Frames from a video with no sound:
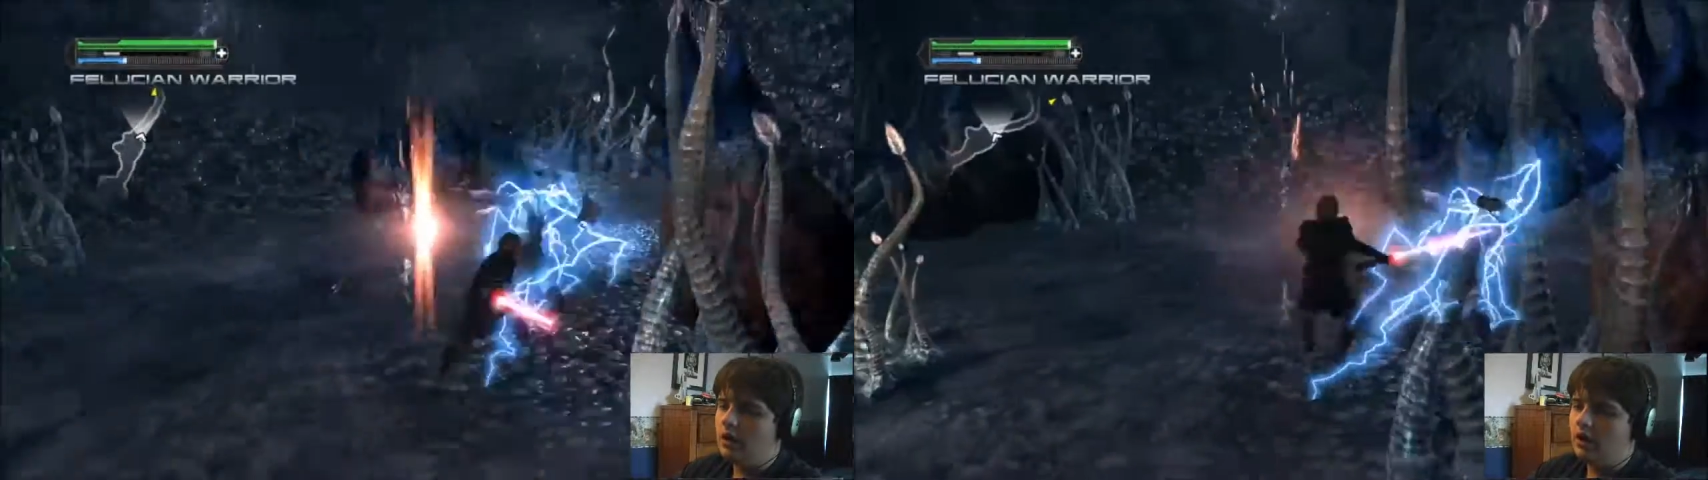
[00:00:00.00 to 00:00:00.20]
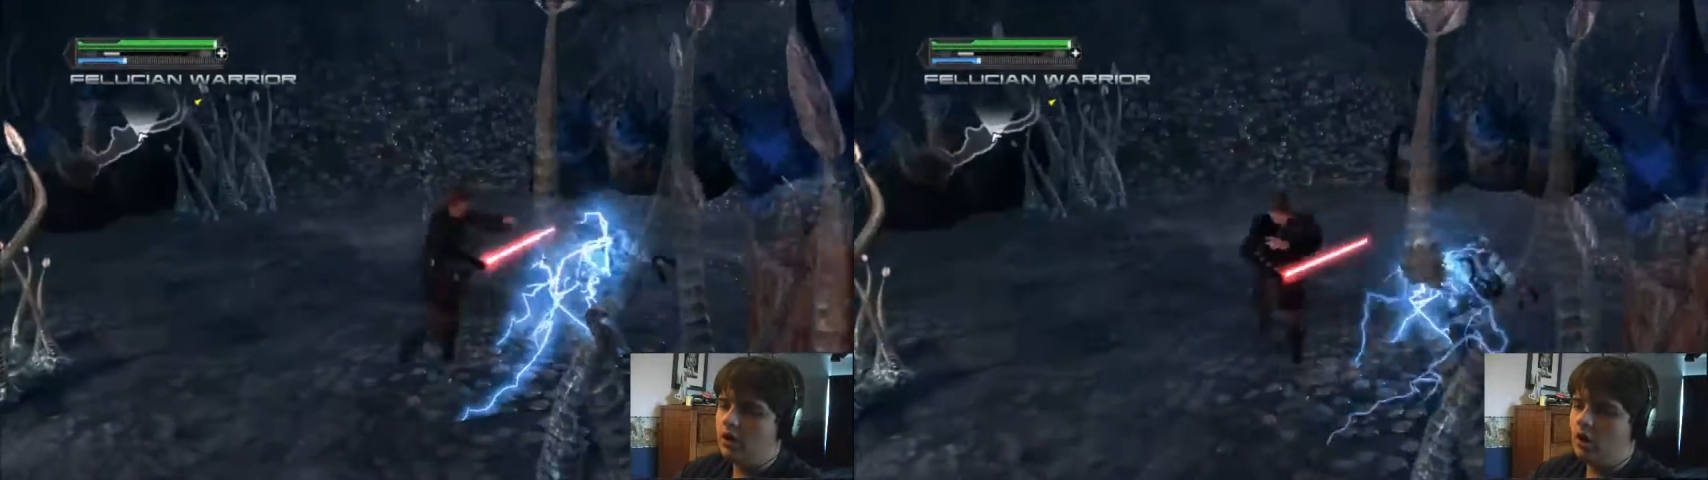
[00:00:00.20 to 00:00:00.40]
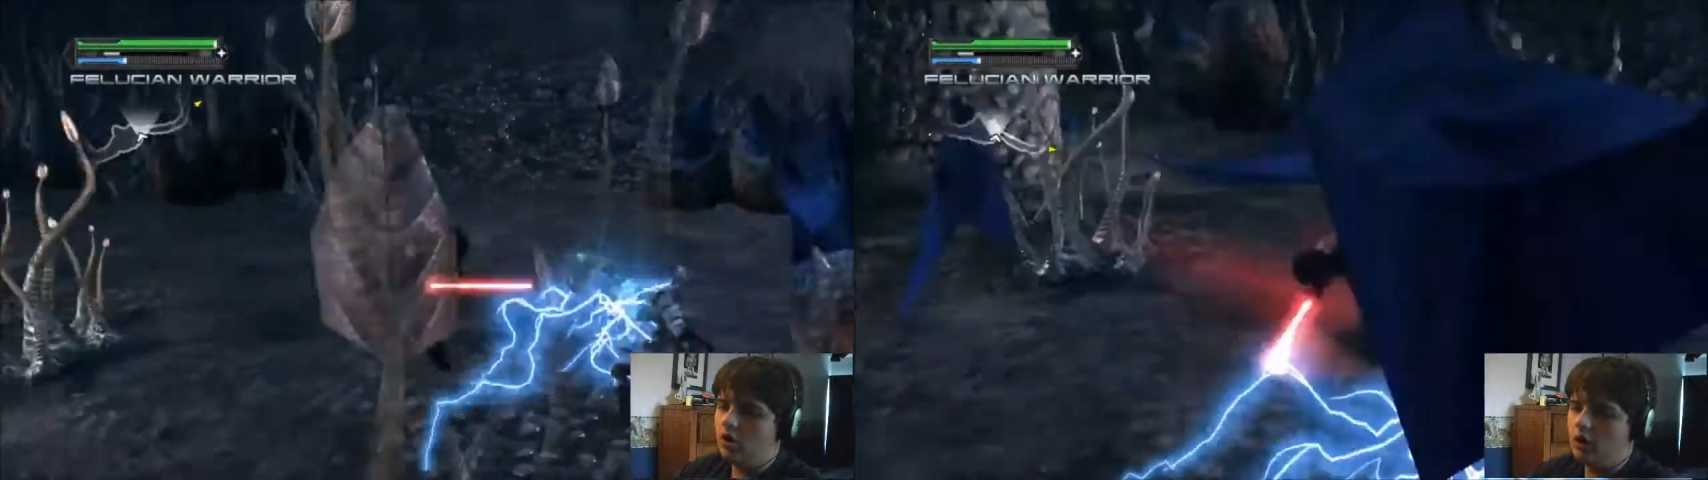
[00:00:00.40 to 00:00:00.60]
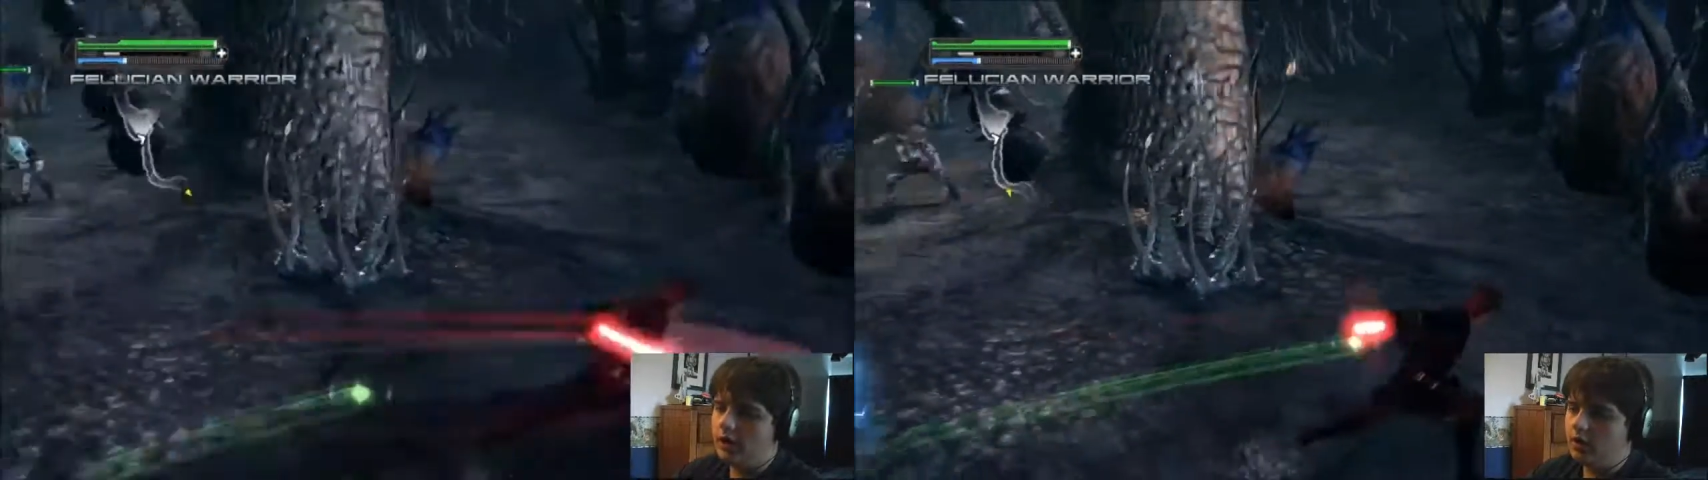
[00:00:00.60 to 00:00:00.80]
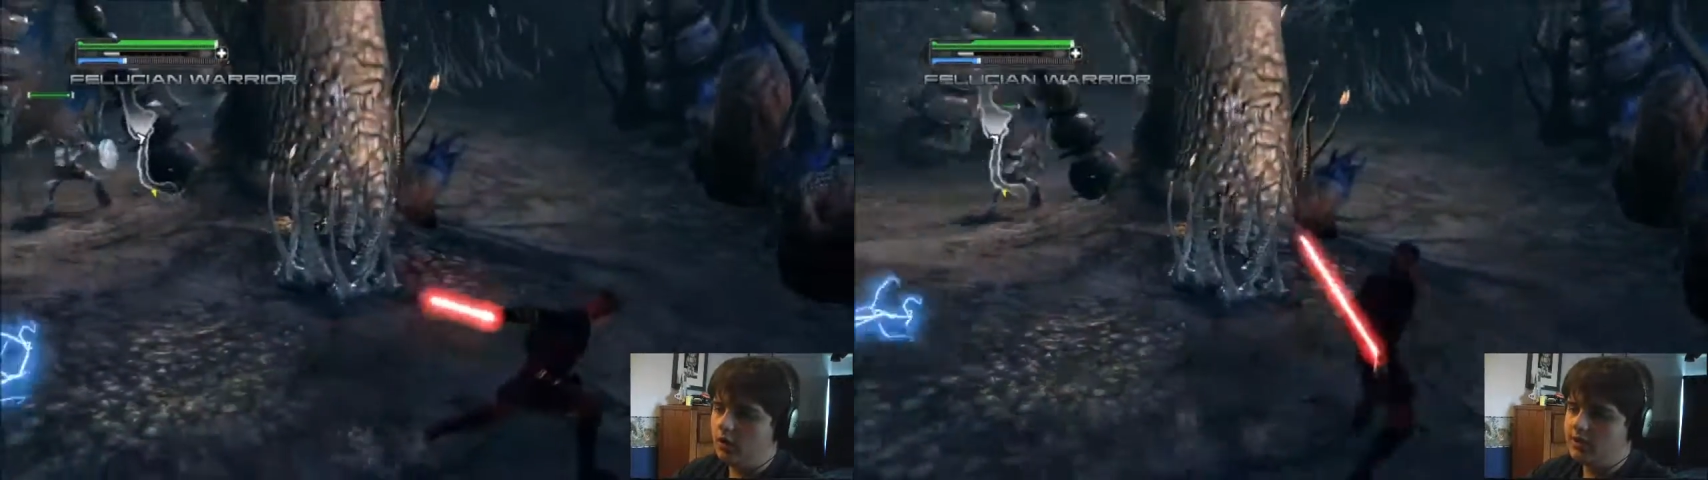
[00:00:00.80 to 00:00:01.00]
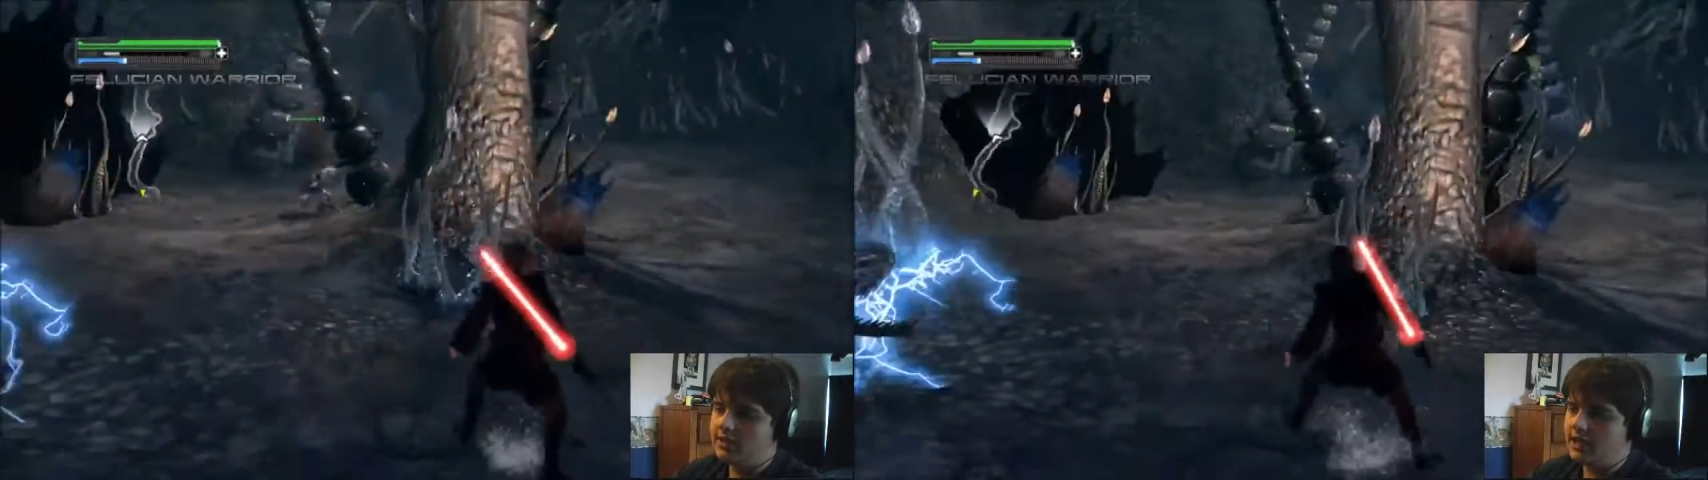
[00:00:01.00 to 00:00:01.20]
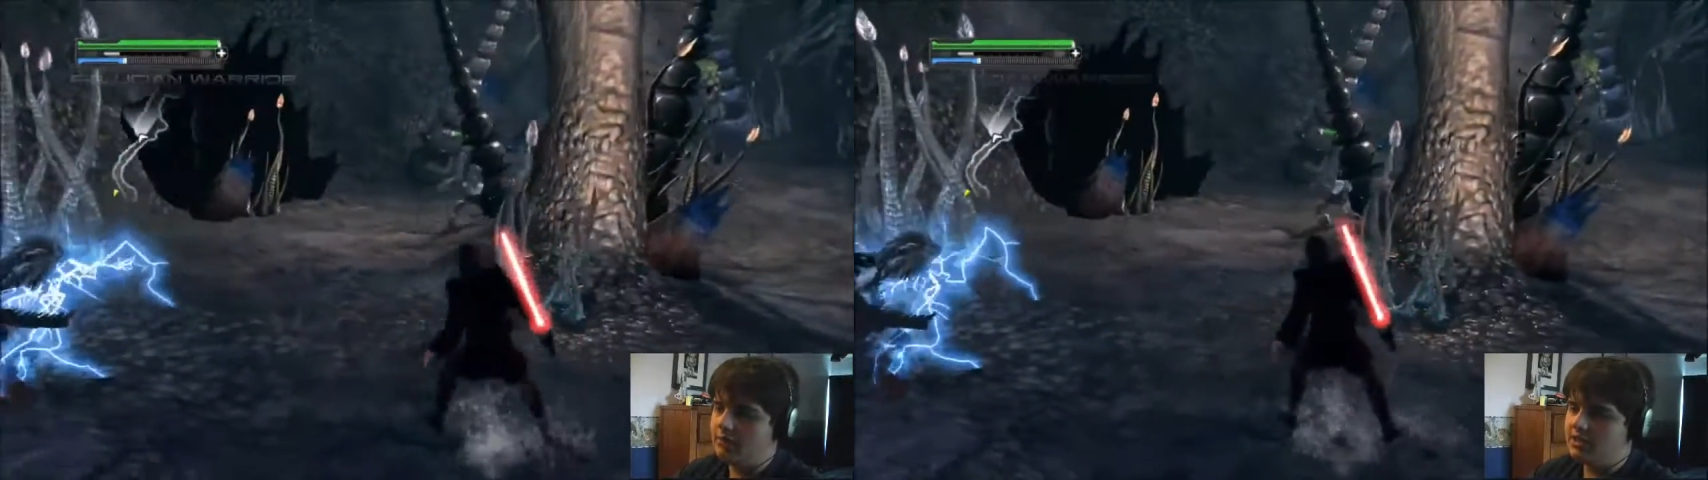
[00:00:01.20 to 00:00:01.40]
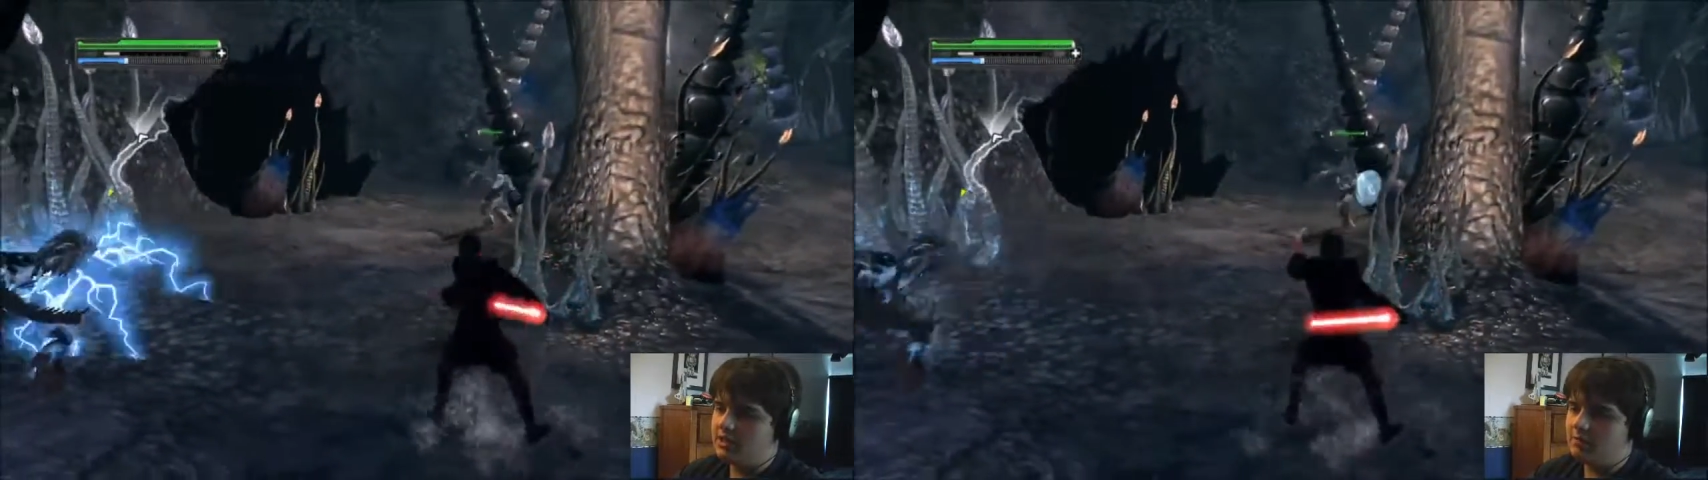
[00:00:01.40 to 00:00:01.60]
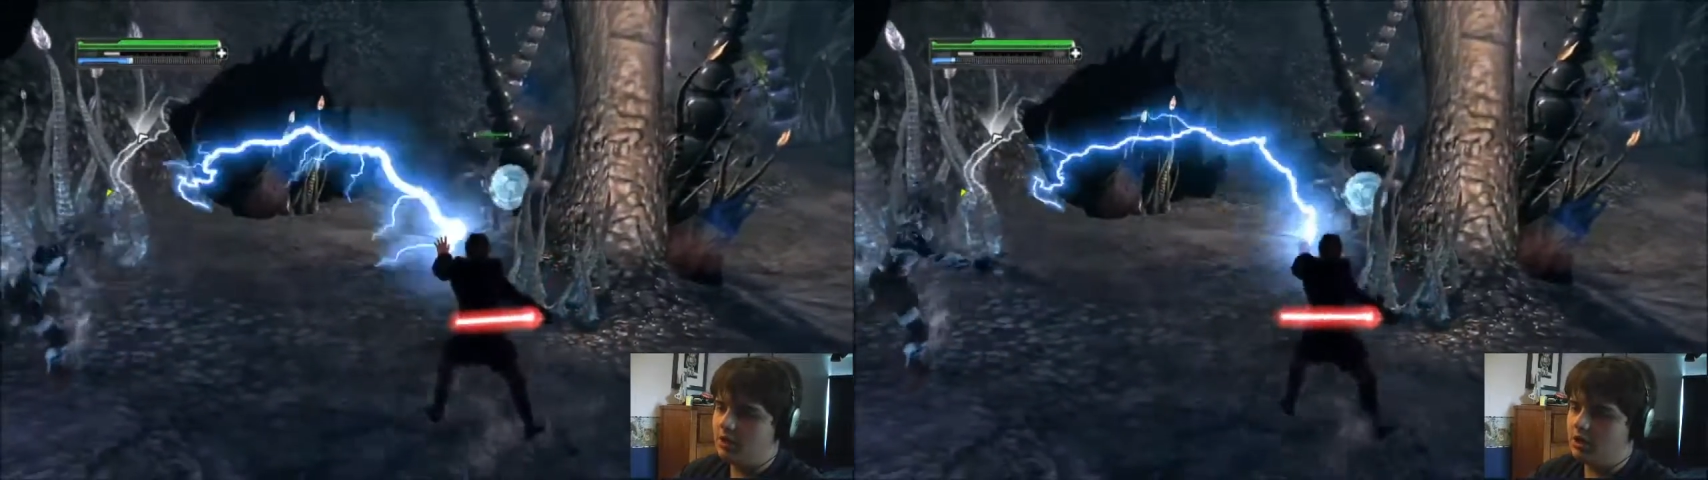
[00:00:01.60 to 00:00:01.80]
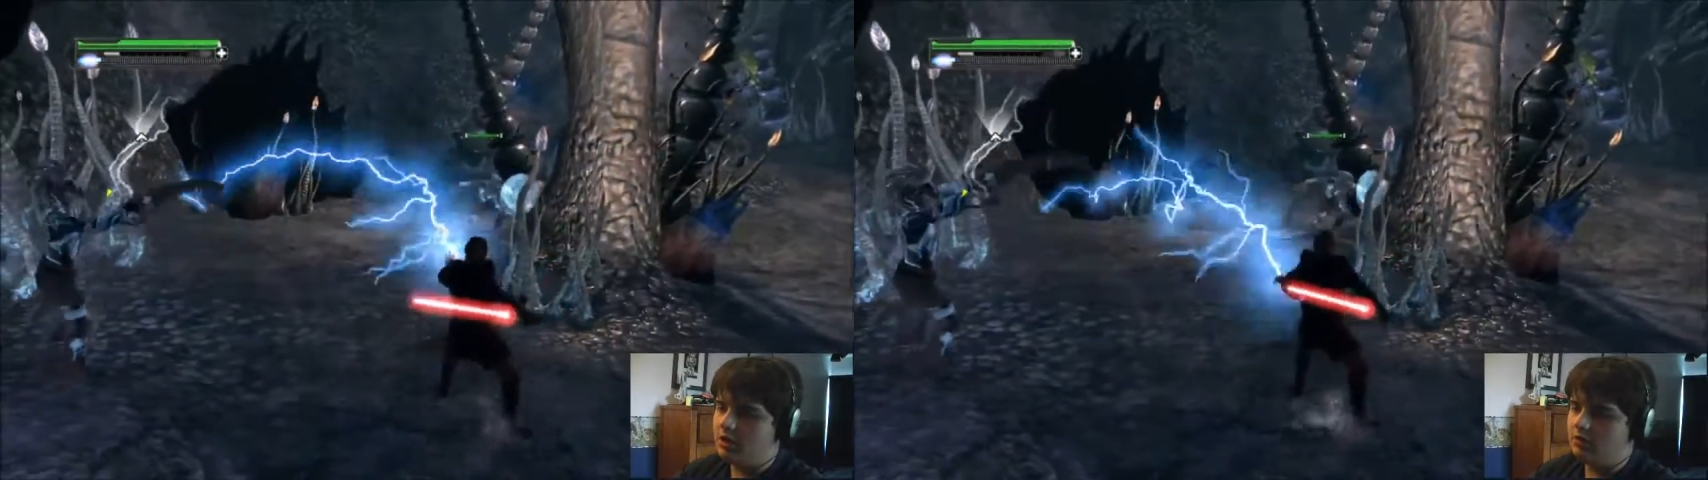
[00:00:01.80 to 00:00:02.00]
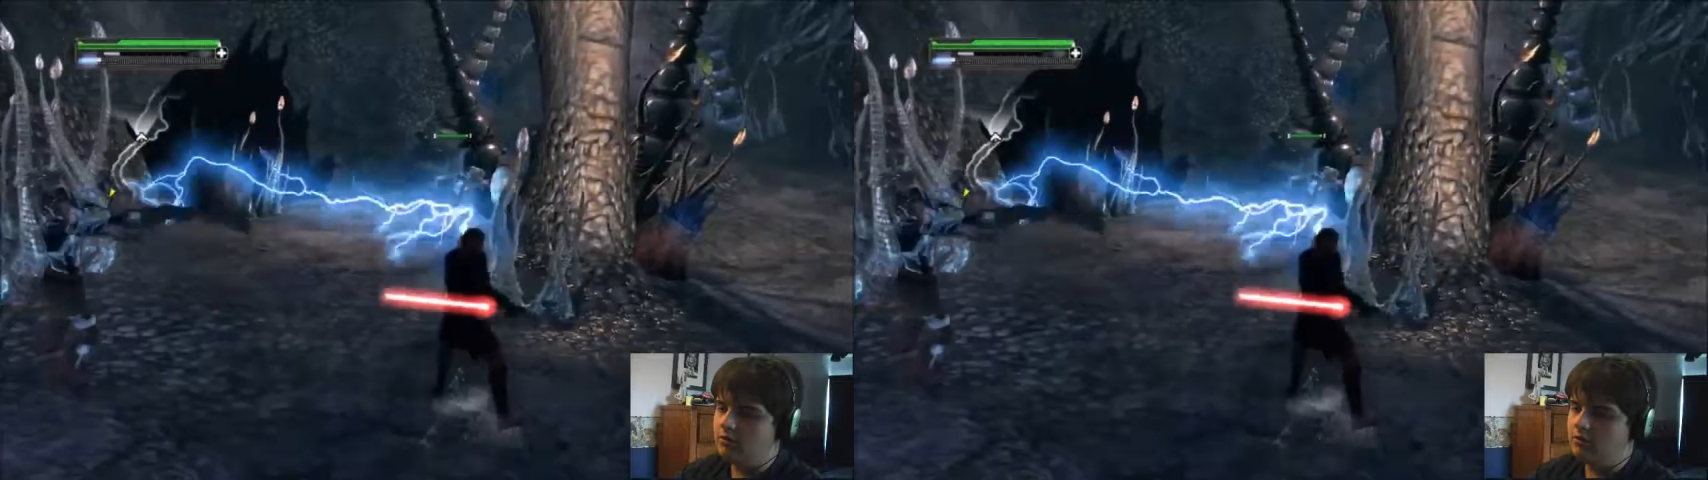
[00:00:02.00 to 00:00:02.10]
I know, I know it's gotta be something good.